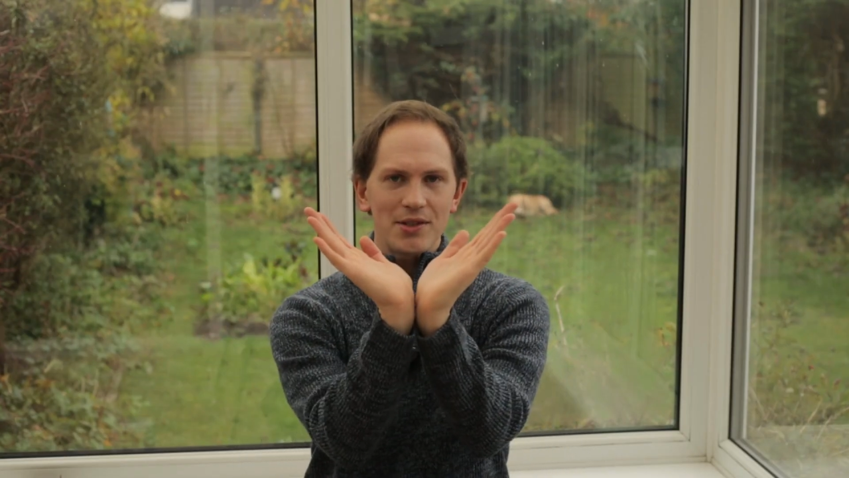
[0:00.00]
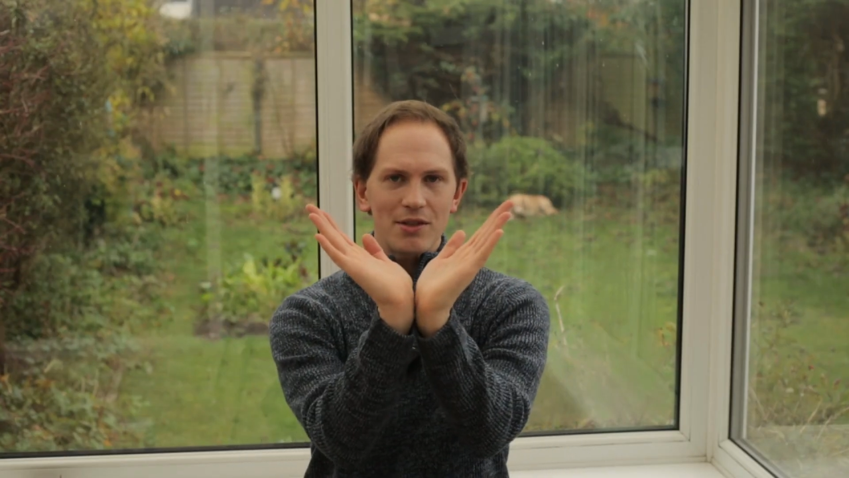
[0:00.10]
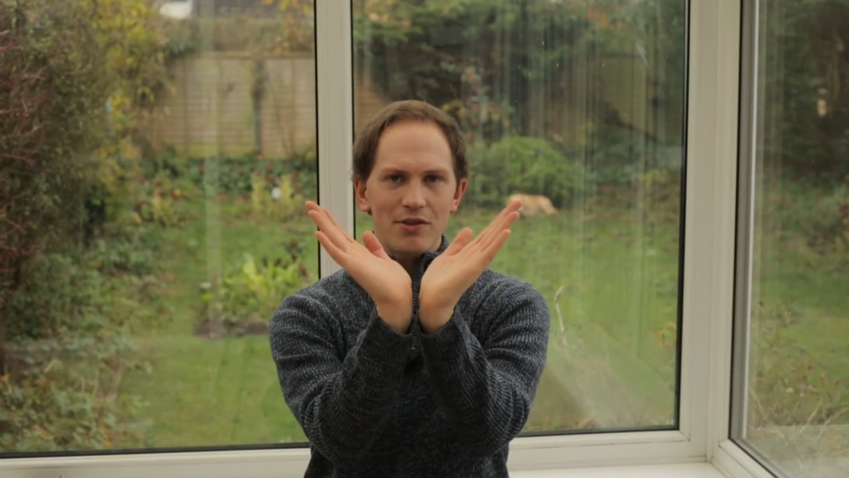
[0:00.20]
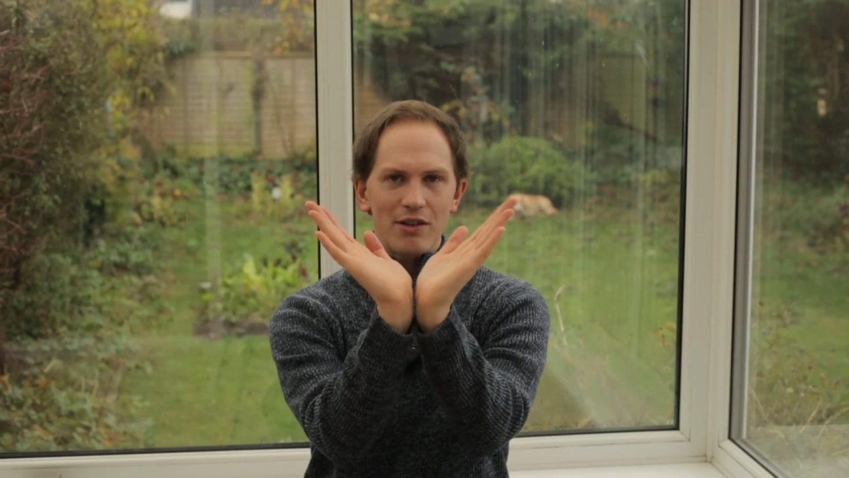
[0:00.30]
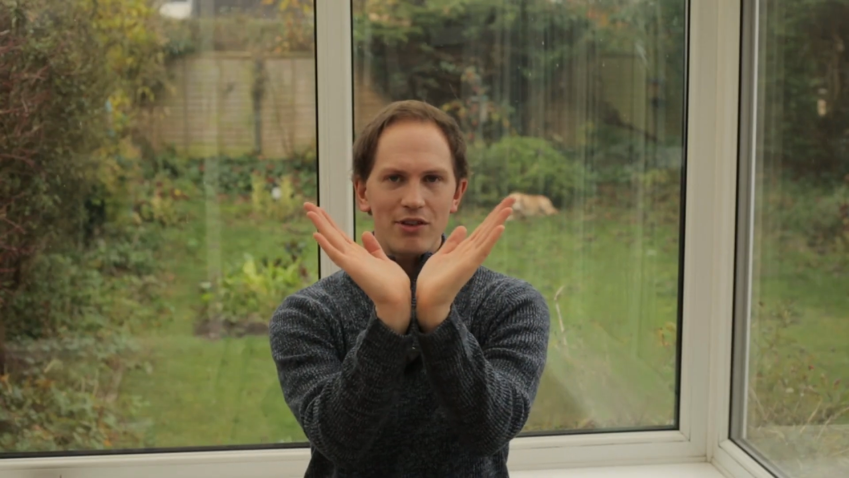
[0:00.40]
as
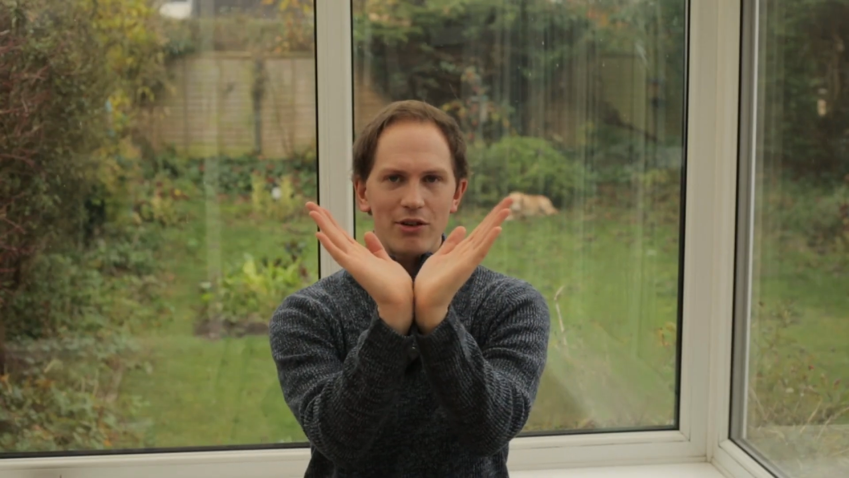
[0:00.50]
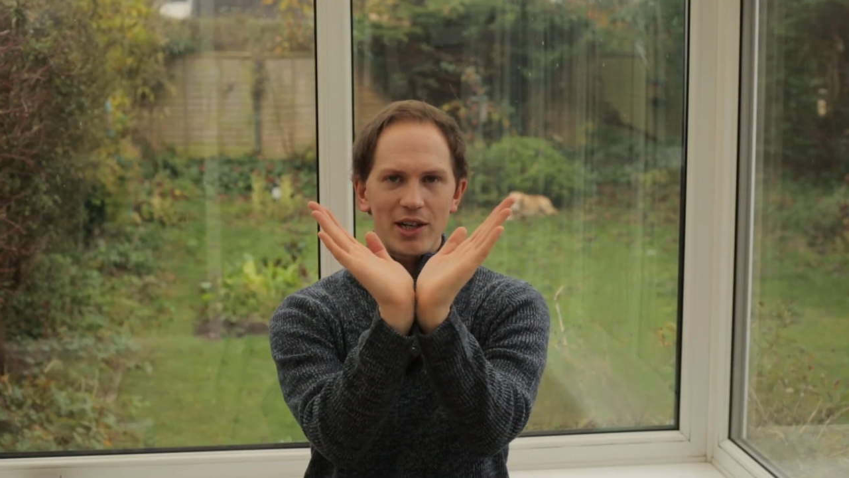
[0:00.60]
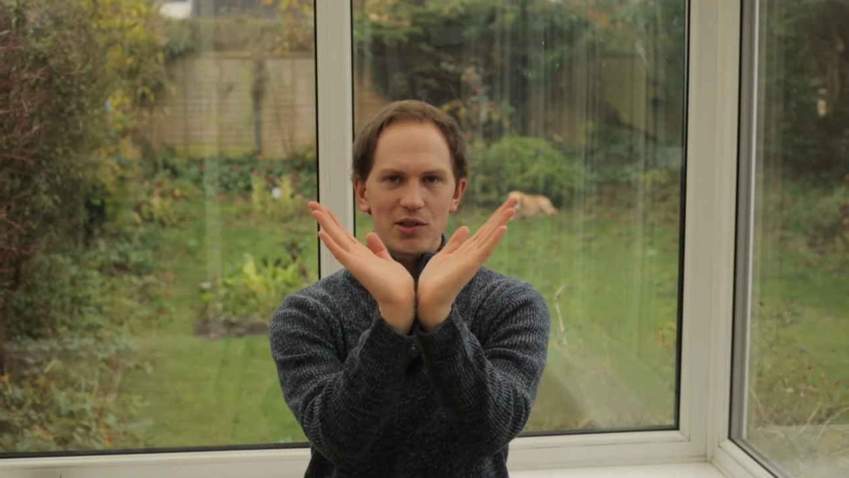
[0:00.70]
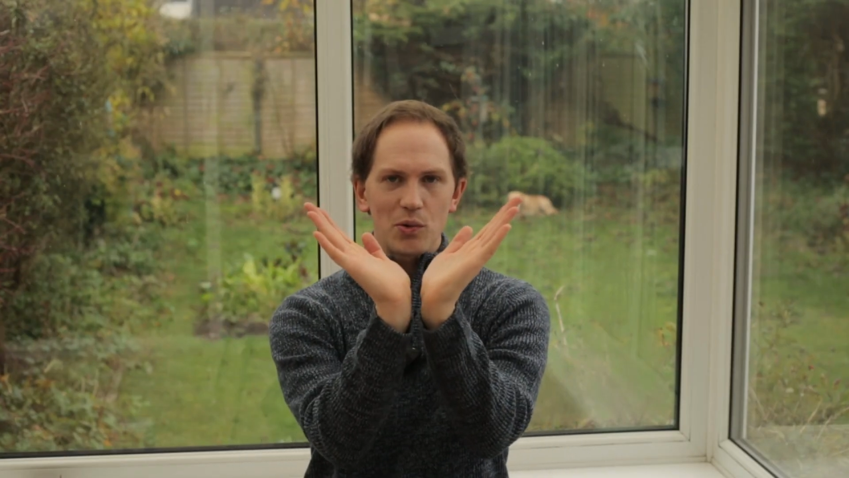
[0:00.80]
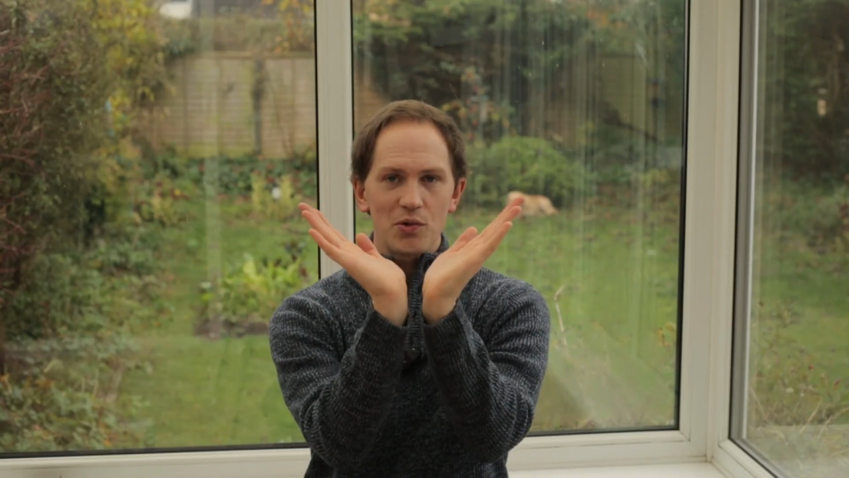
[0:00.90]
if they're
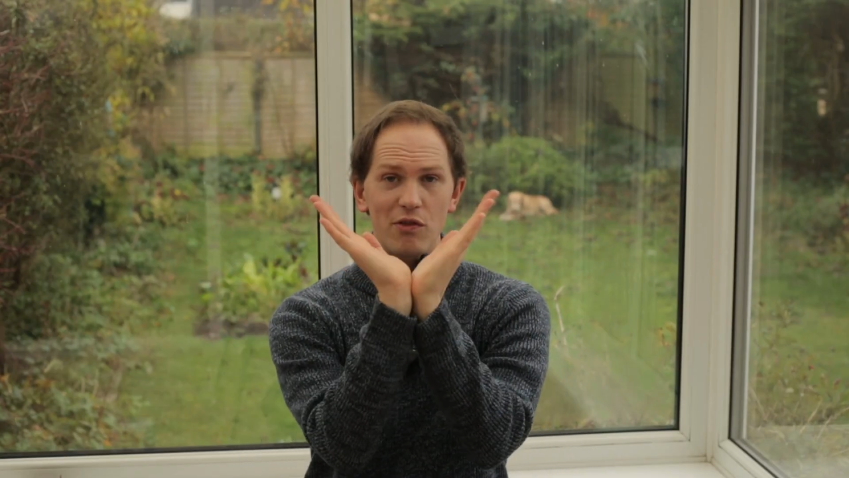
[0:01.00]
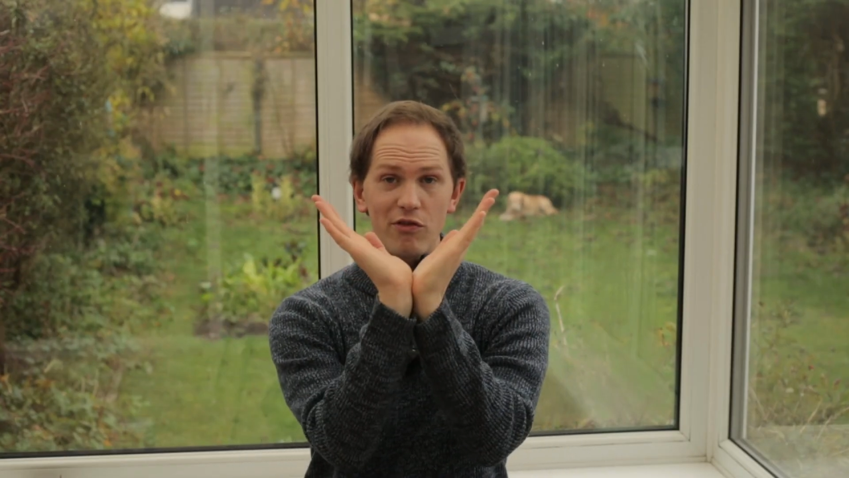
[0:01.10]
veering towards a